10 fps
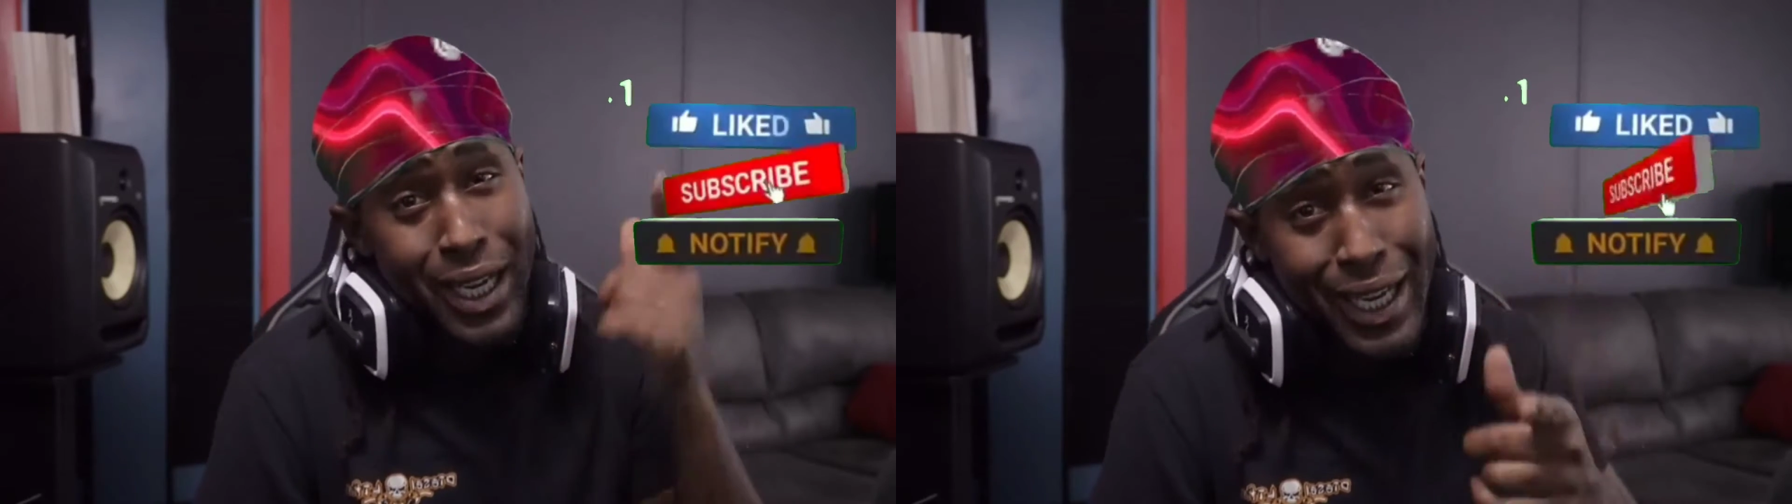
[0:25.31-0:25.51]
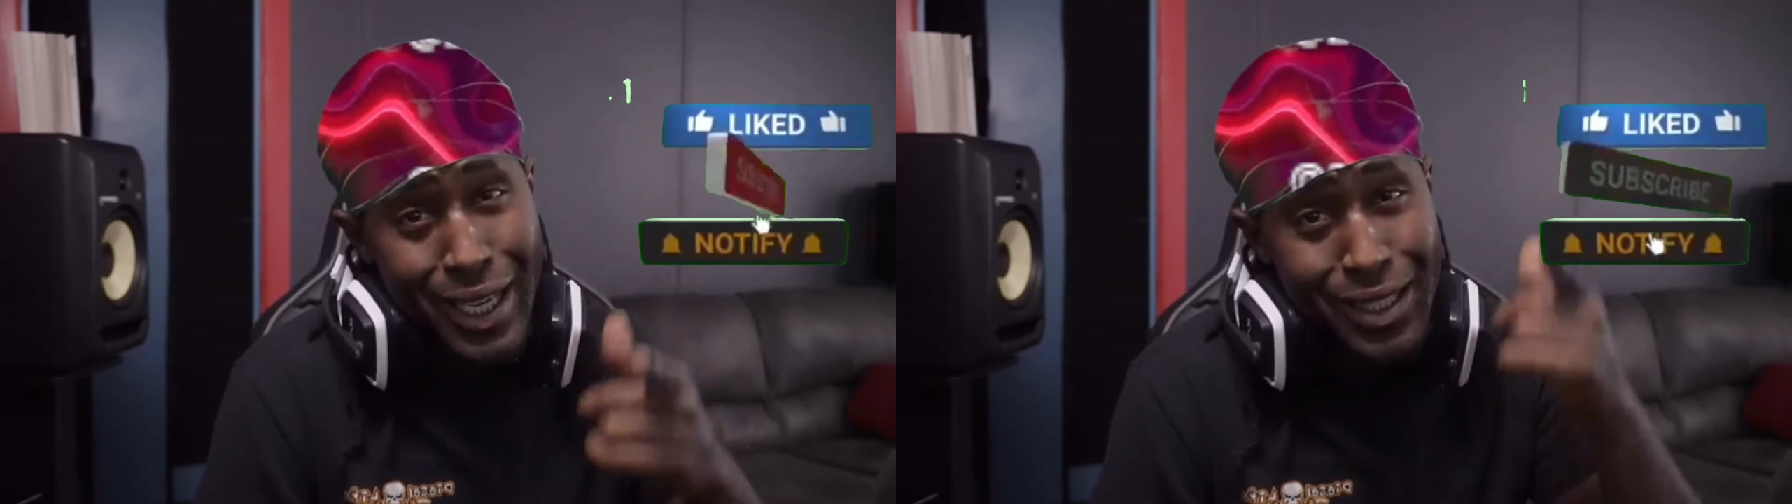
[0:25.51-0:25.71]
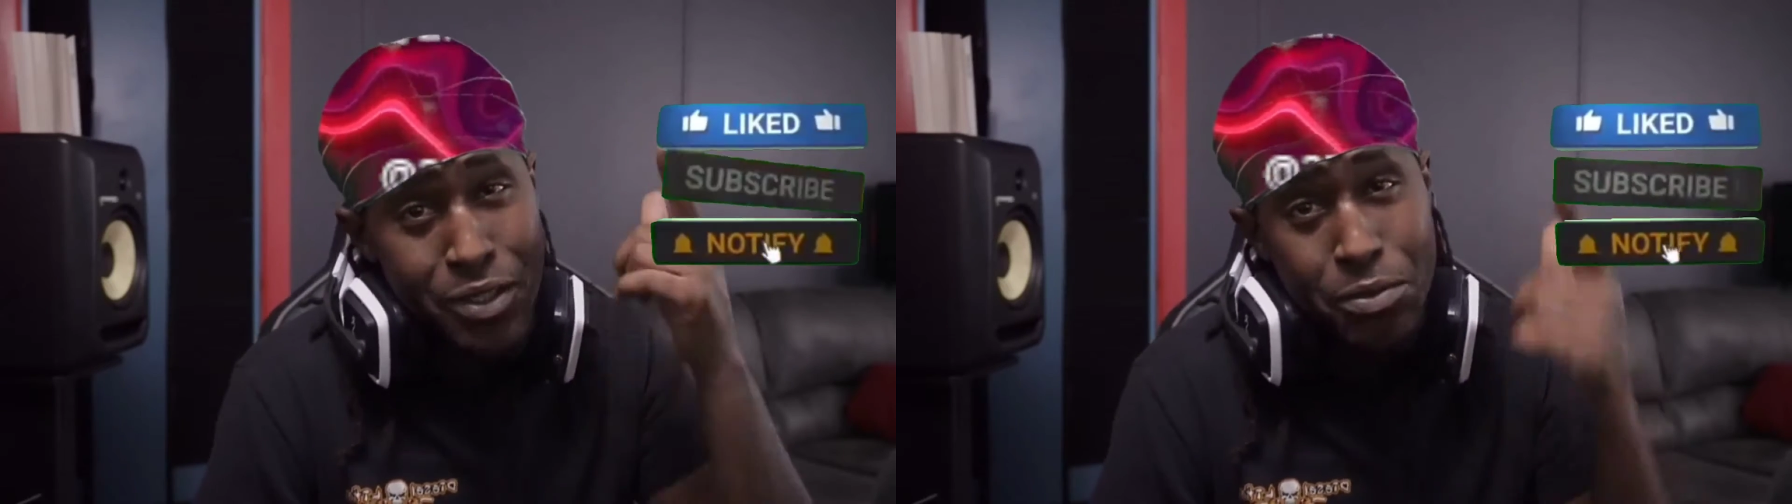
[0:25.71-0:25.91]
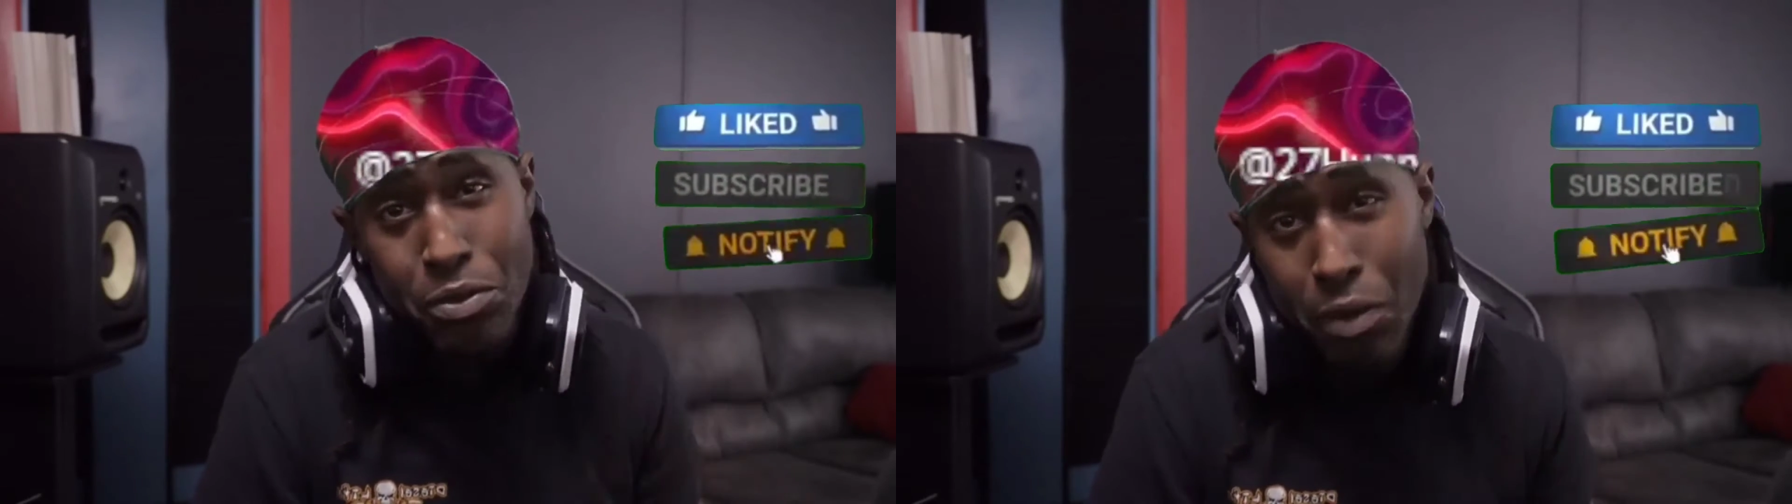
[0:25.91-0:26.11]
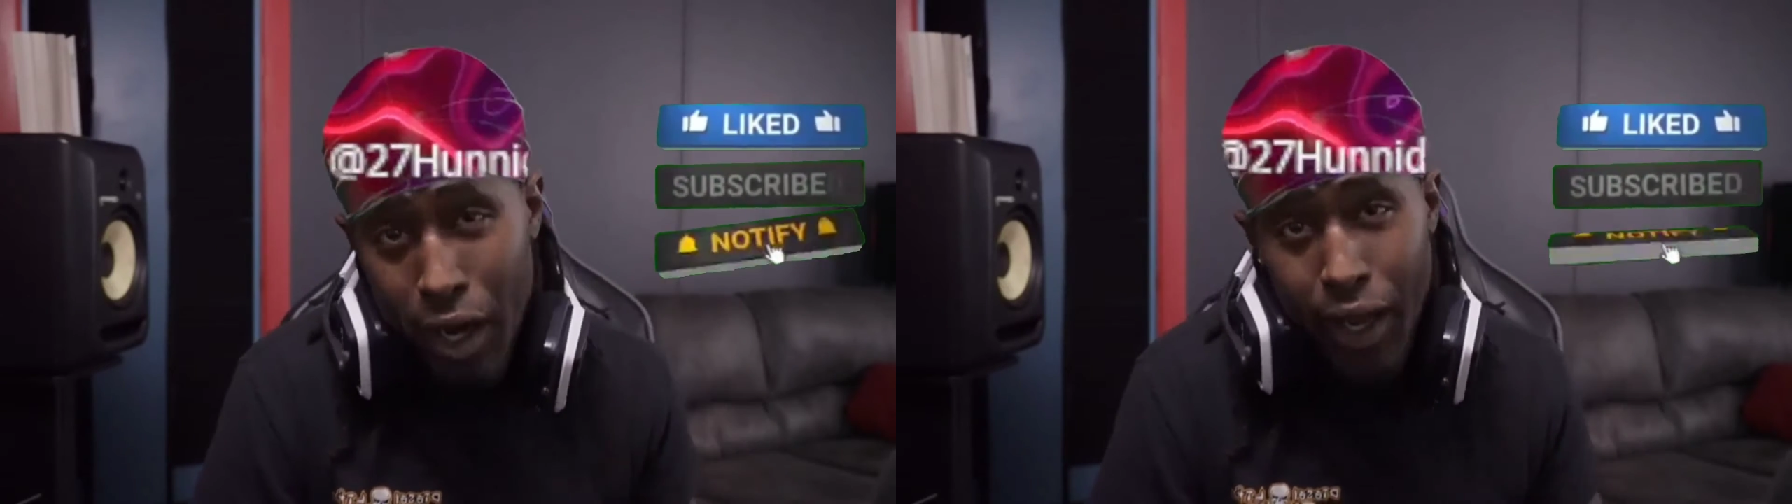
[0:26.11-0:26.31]
and
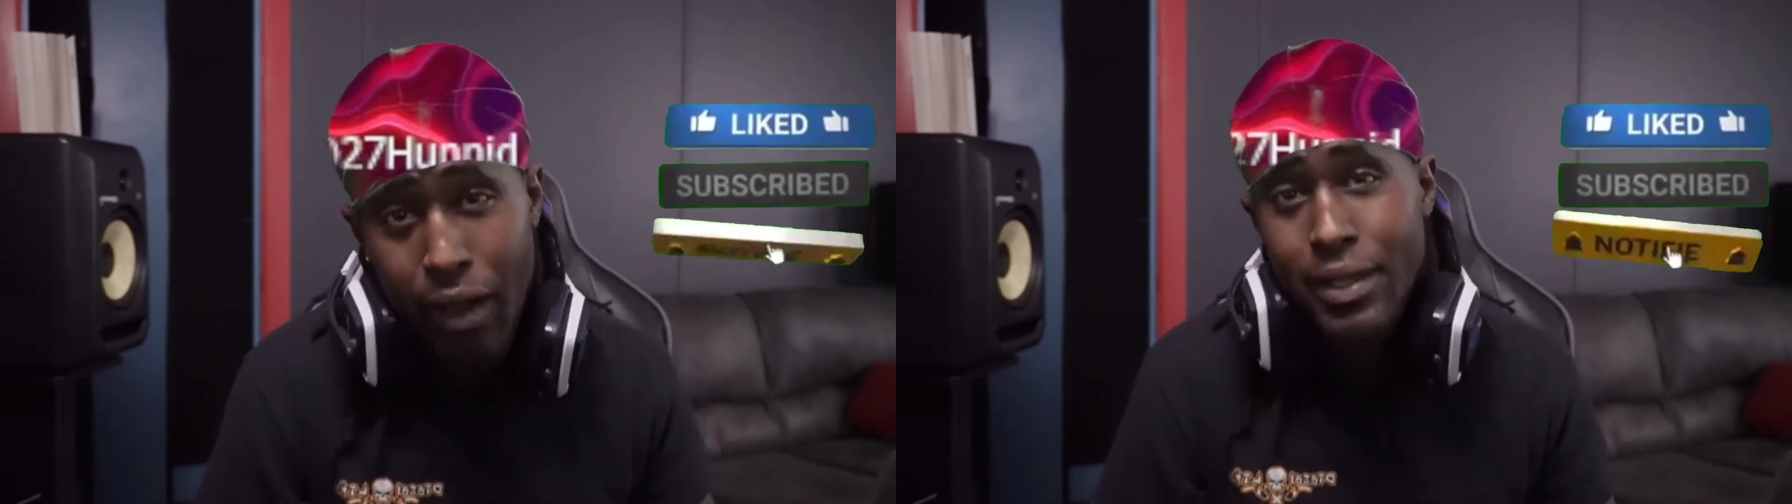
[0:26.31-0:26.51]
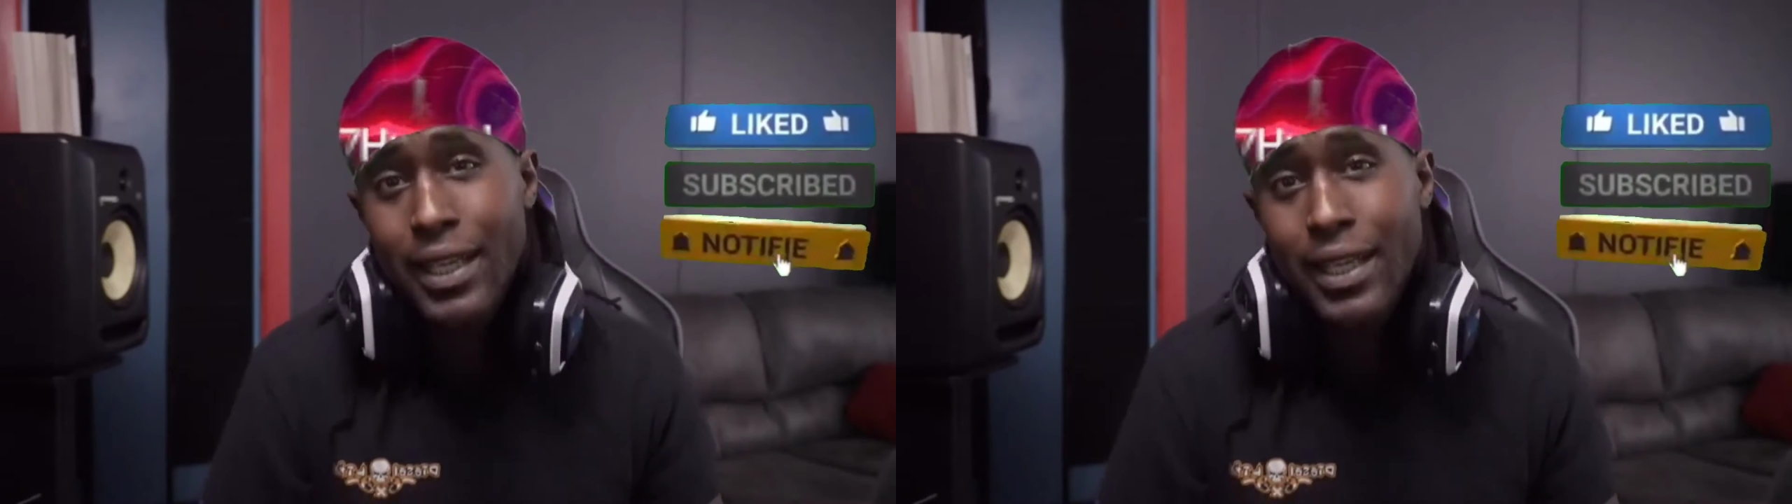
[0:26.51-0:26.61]
subscribe.